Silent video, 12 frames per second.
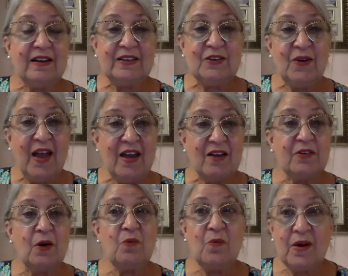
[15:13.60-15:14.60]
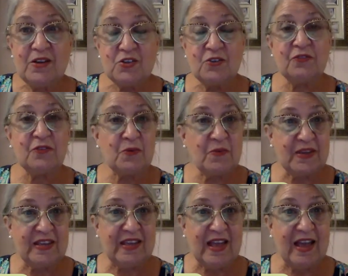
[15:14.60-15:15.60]
you have a wonderful
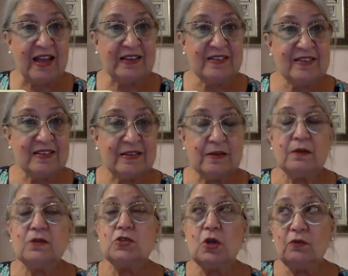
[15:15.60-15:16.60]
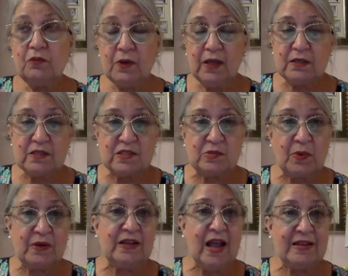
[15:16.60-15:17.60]
weekend. Don't forget to
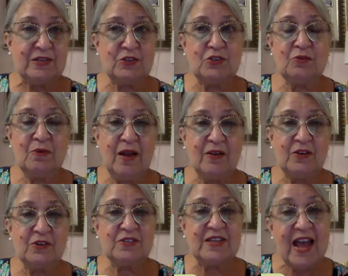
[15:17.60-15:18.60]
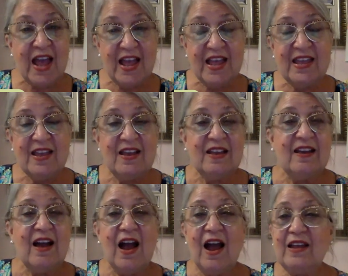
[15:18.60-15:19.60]
spread kindness throughout your day.
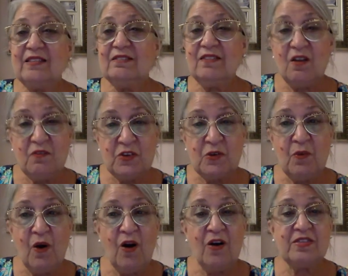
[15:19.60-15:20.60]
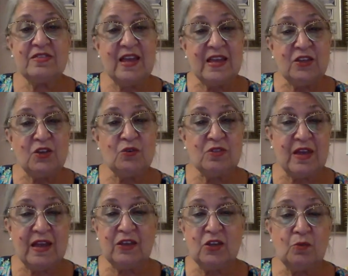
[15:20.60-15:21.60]
I love you all. Thank you.
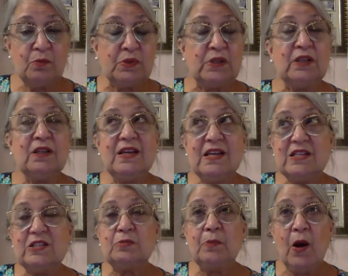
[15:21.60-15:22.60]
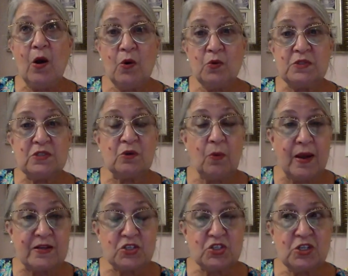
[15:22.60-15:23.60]
Thank you. Please post
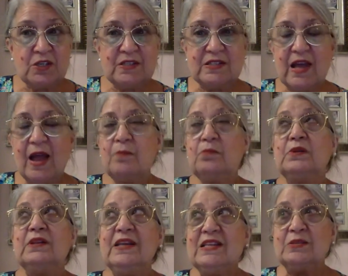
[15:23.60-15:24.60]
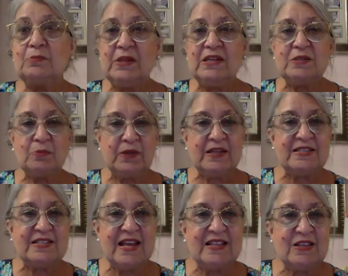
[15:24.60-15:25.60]
questions and please, please, please
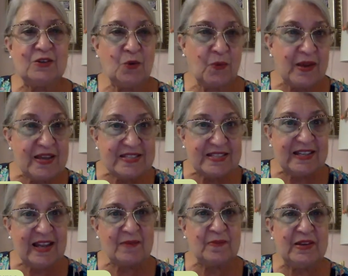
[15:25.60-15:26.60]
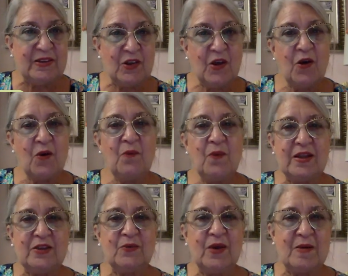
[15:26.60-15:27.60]
take the quiz and let me know what
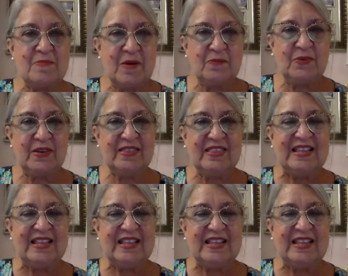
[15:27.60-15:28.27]
you come up with.